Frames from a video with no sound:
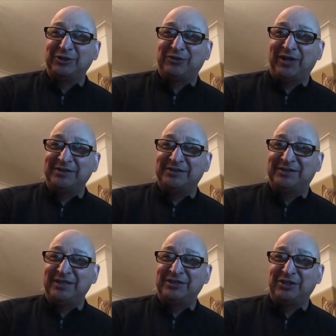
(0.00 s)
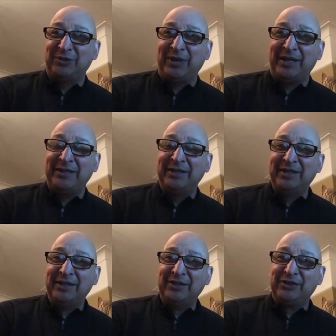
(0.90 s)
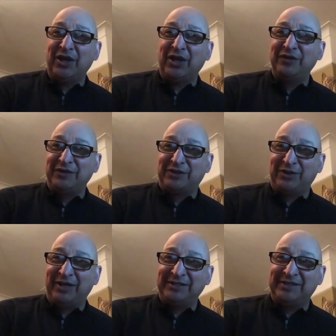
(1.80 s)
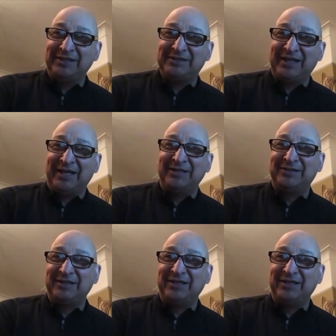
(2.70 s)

crisis into a COVID crisis and